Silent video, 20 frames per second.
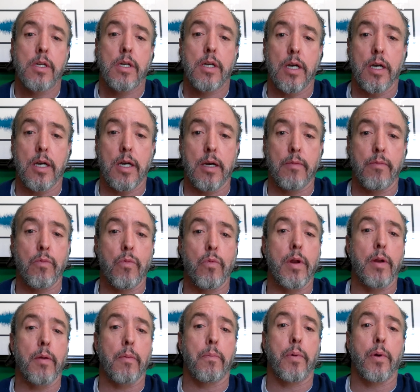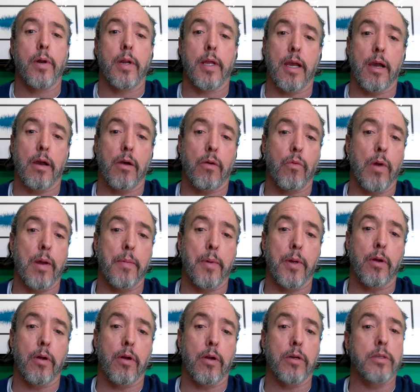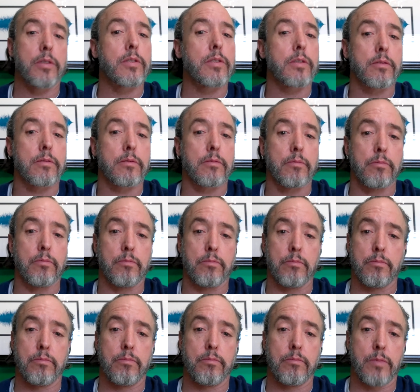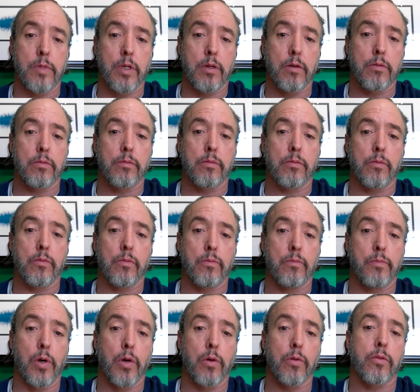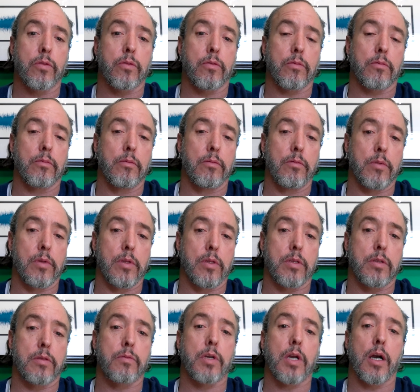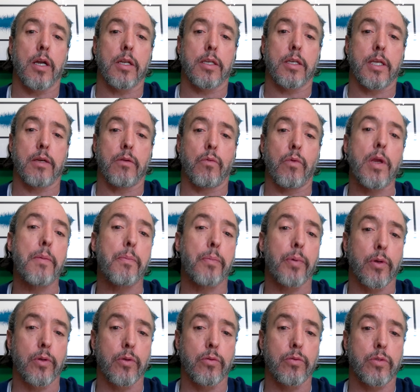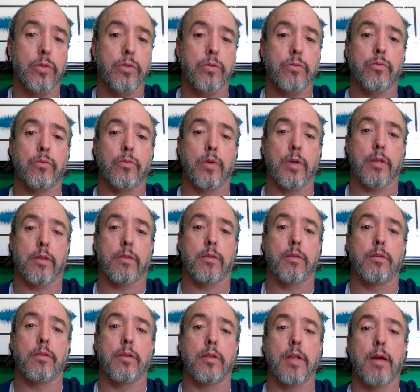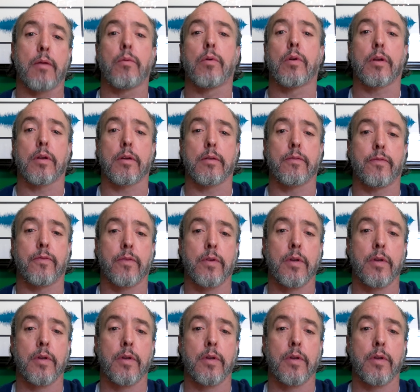We are putting out webinars, you know, both content we produce with the network of